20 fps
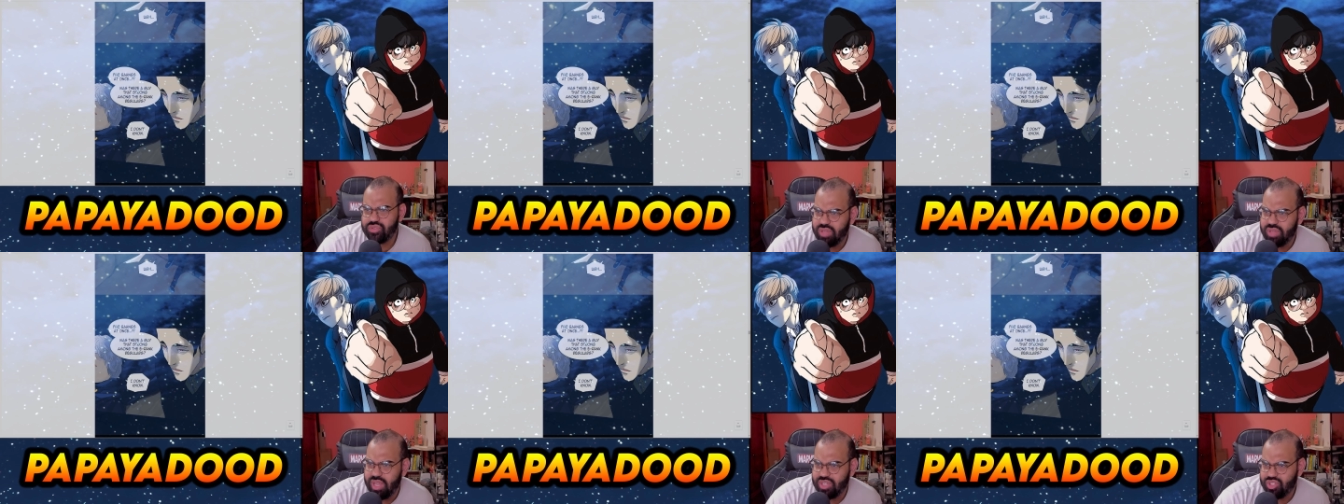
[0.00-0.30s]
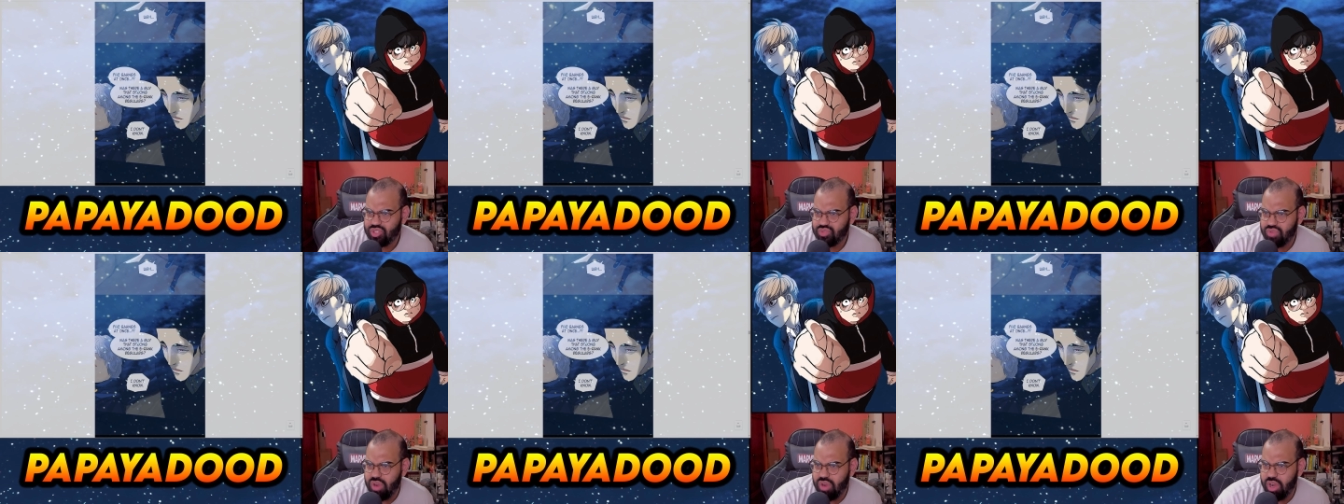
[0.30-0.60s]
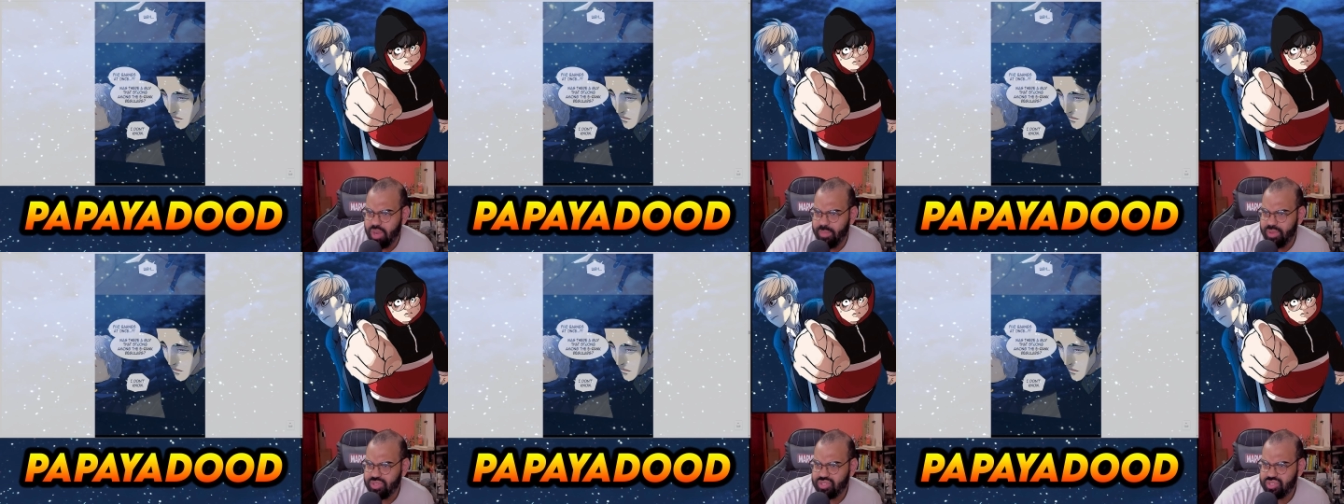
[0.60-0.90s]
that's
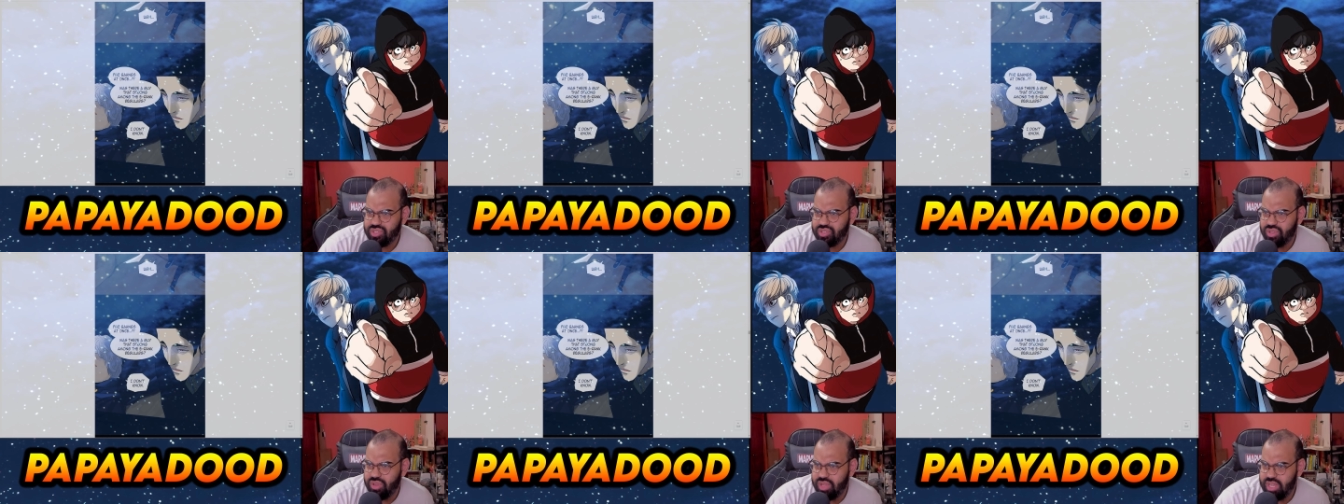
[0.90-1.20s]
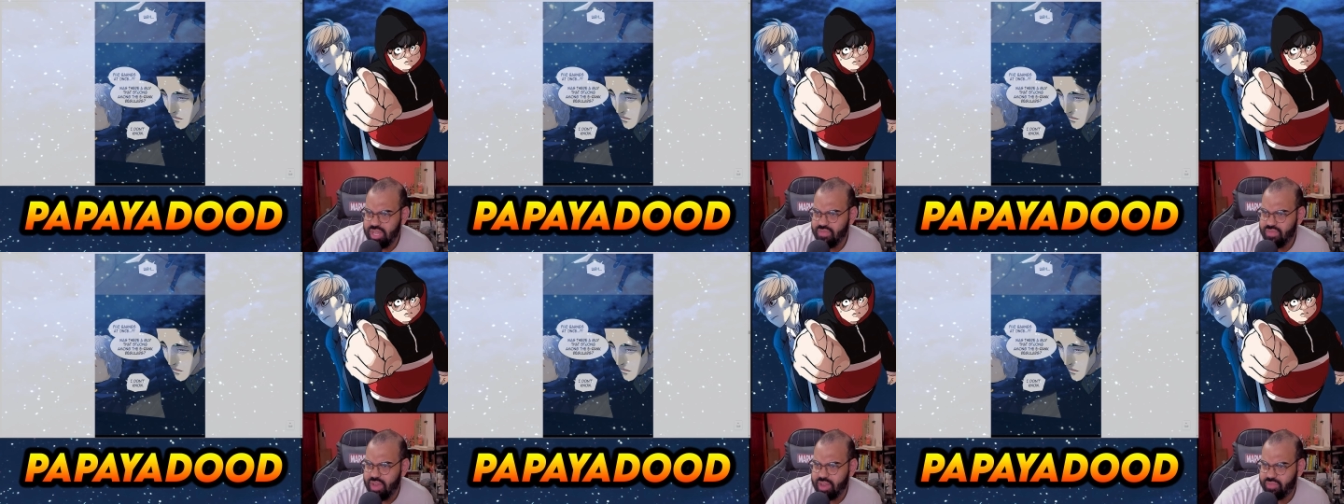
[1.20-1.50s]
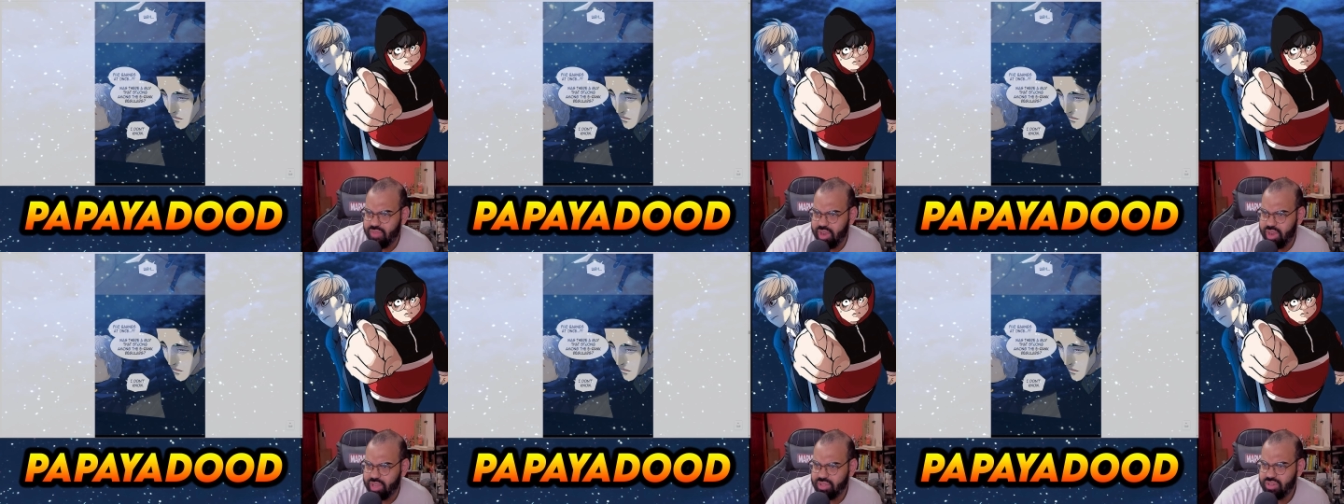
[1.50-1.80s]
strong amongst the E
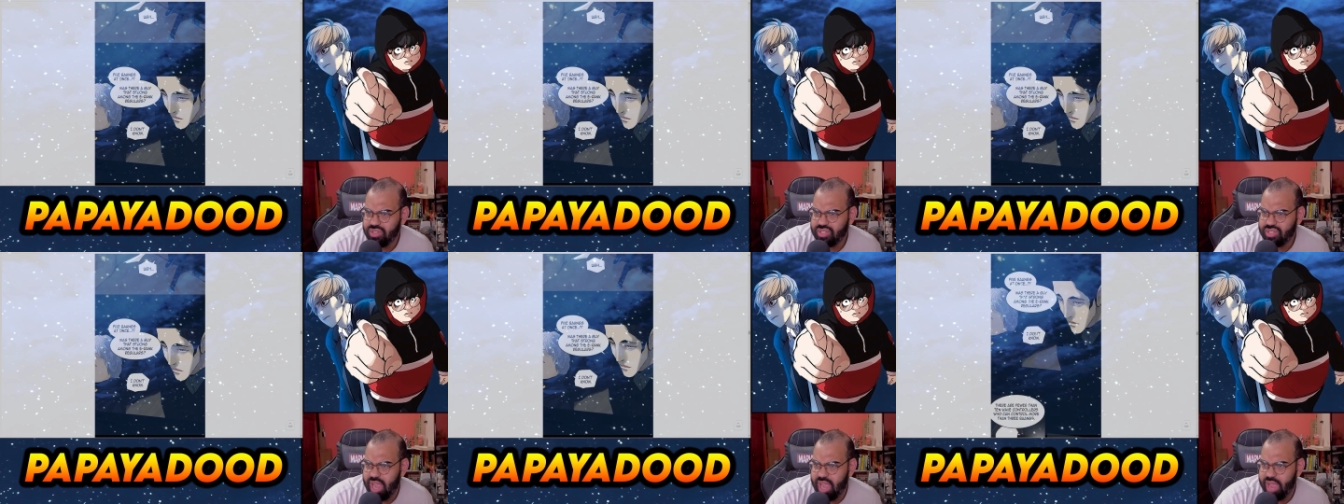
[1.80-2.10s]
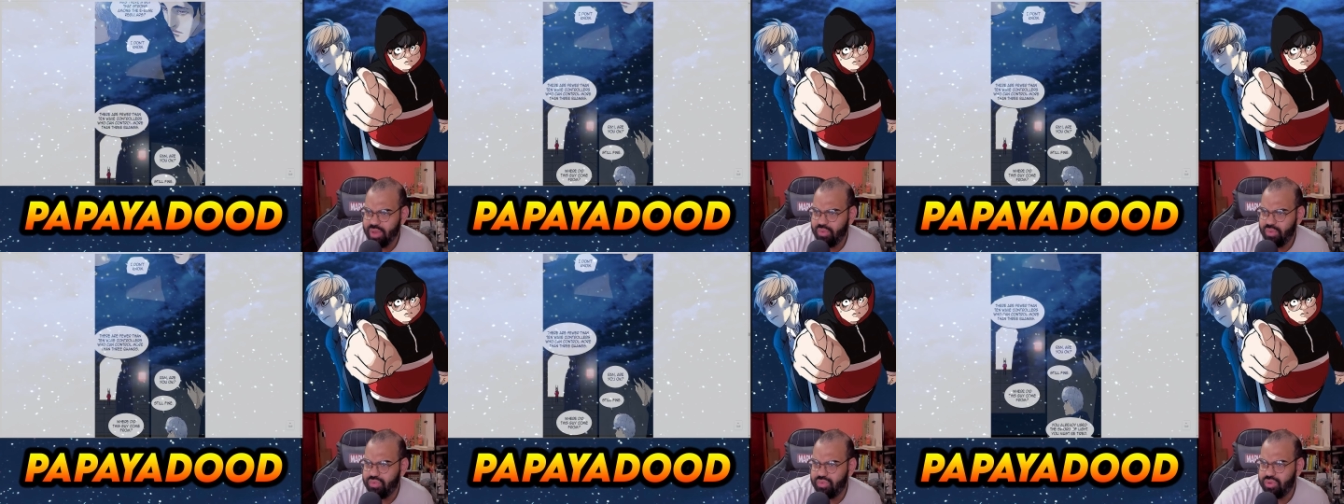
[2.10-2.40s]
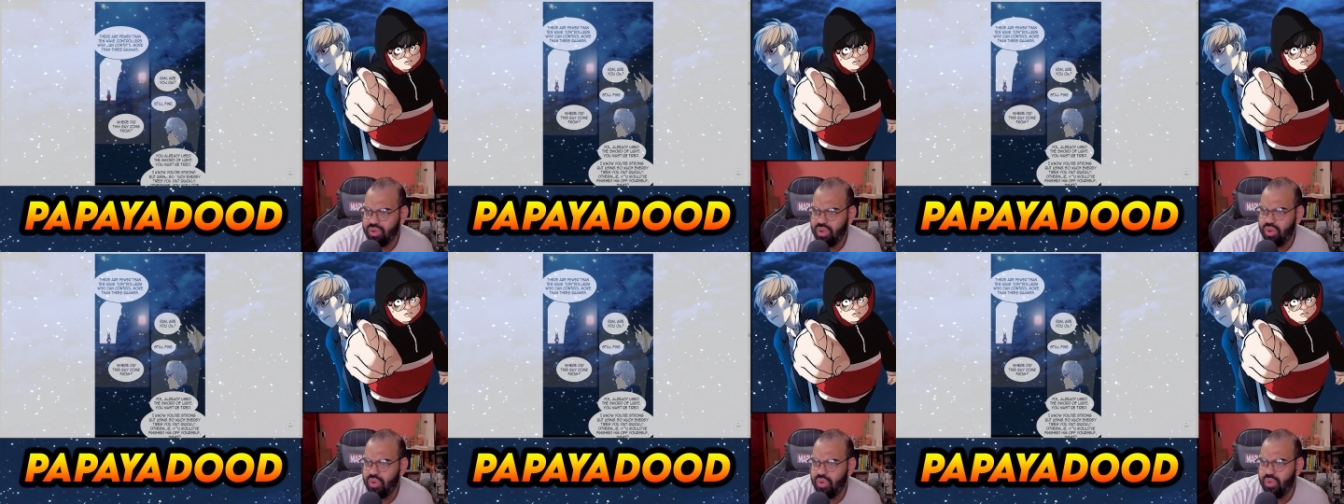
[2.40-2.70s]
rank regulars? I
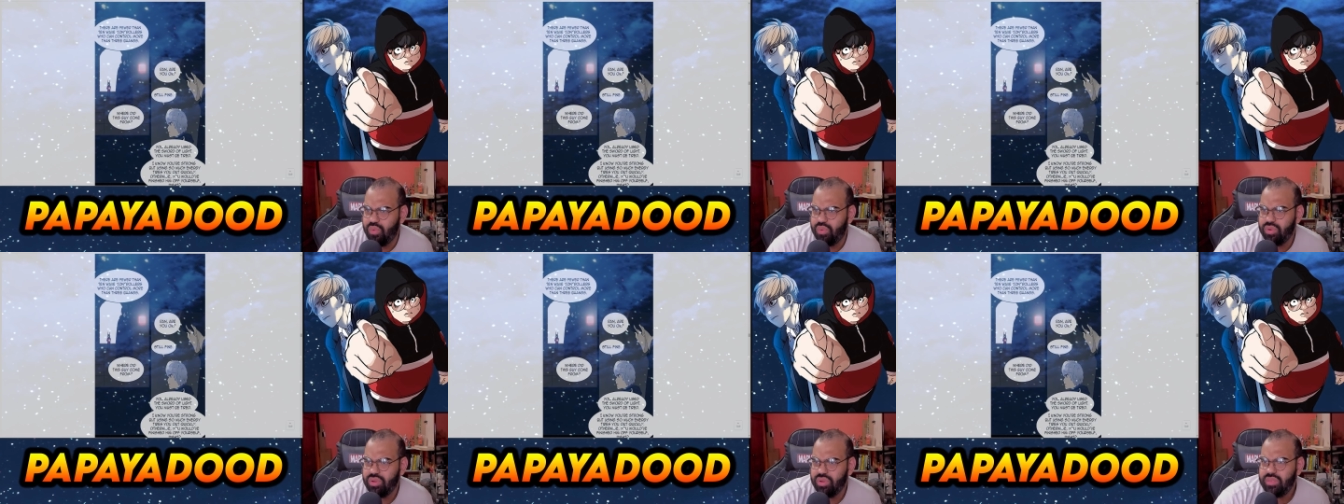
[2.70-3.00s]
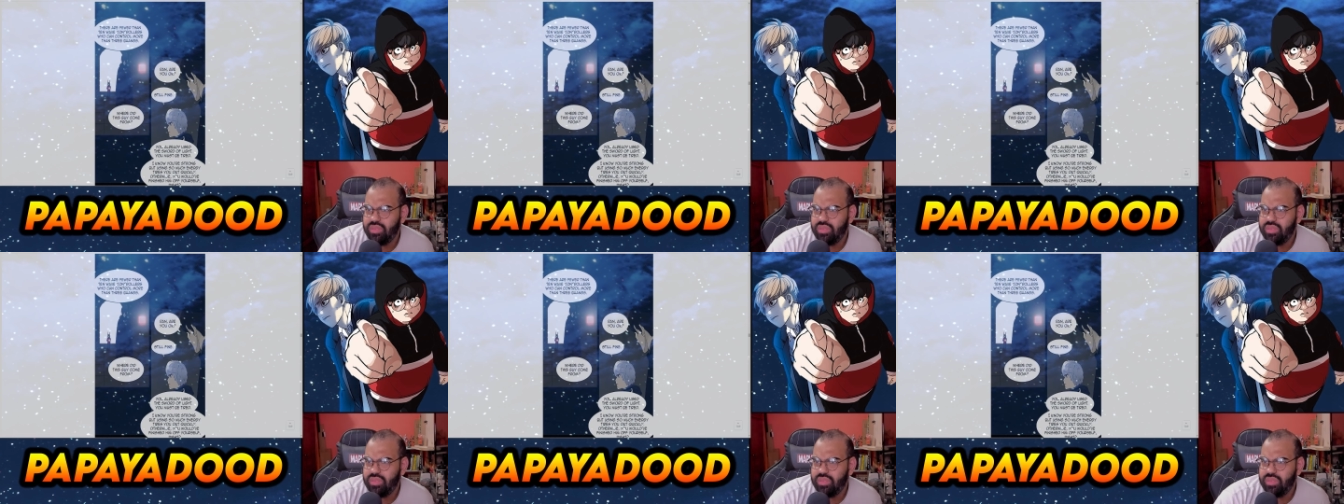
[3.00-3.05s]
don't know.